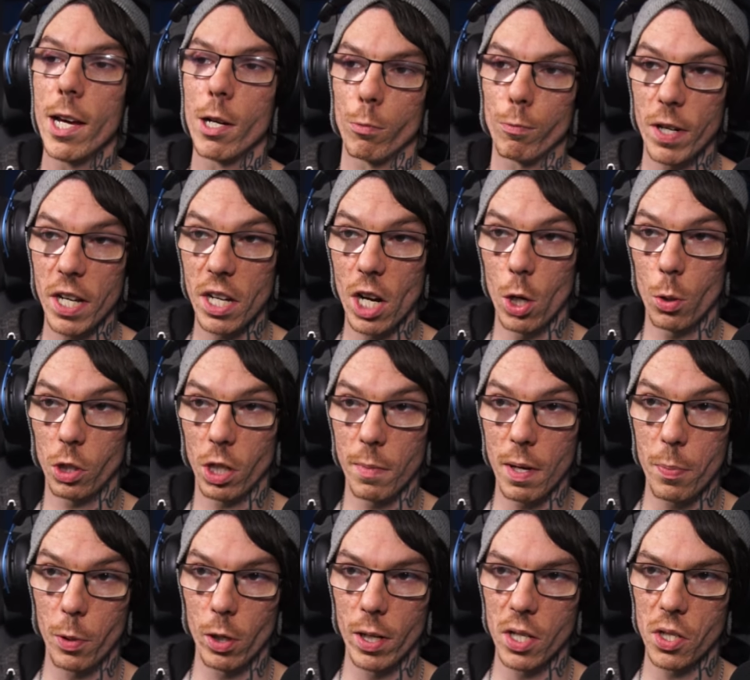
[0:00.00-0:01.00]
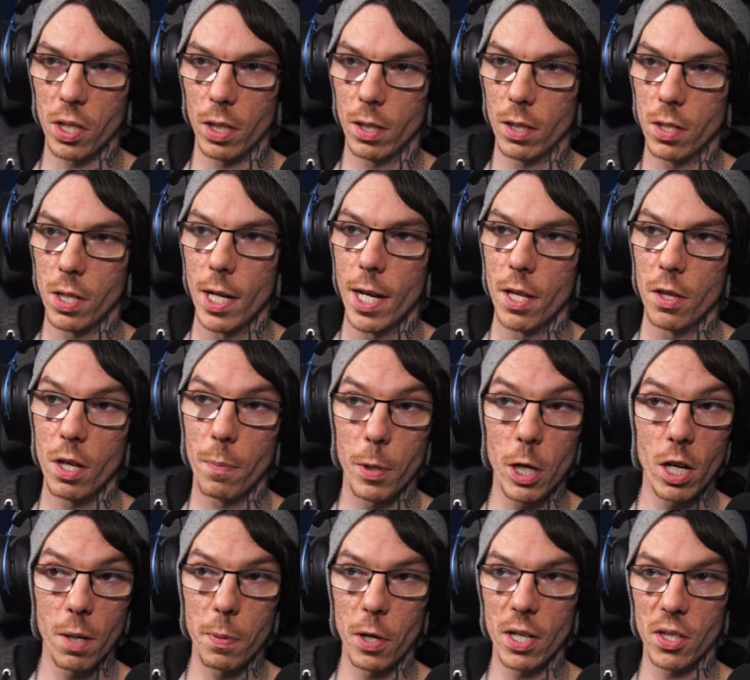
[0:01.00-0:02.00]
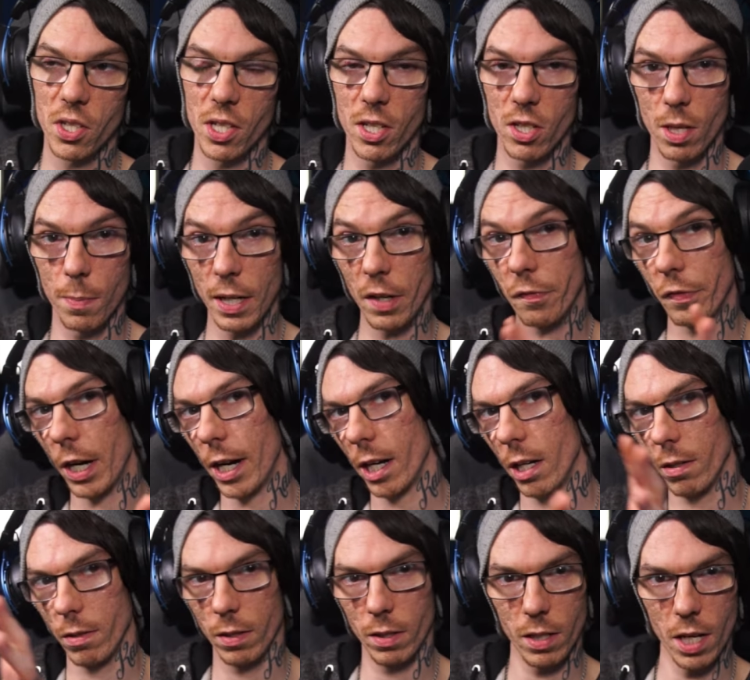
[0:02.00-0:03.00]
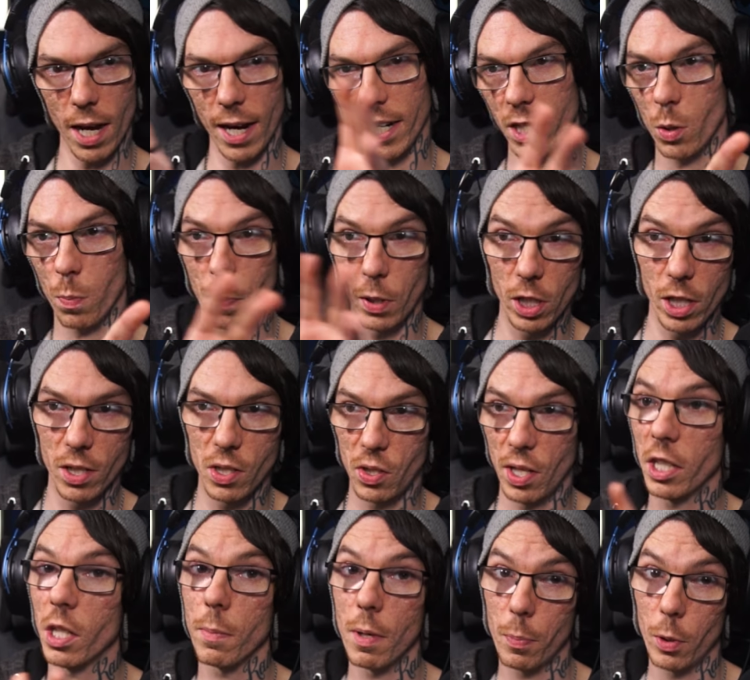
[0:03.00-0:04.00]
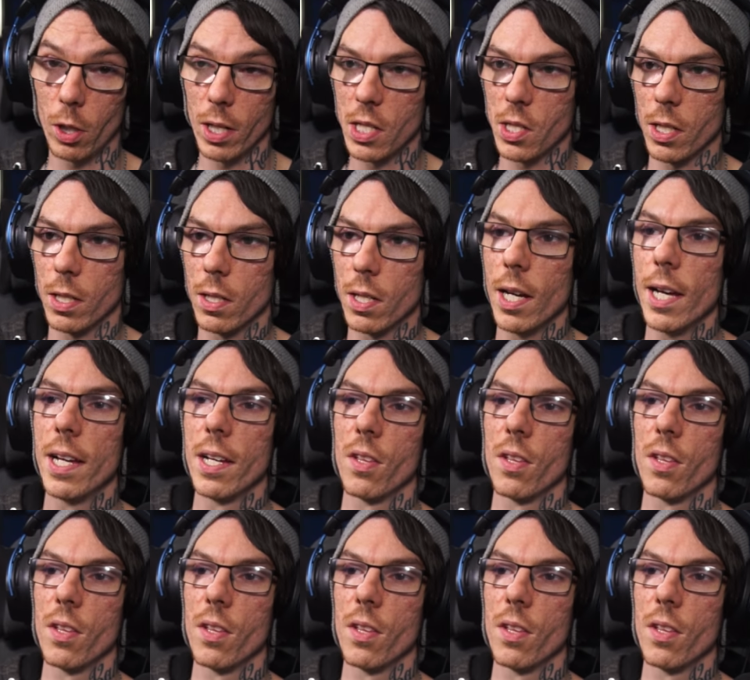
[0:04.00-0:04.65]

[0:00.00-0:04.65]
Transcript: Reno can be poisoned. The bird bosses, the big fire and the ice birds, they can be poisoned.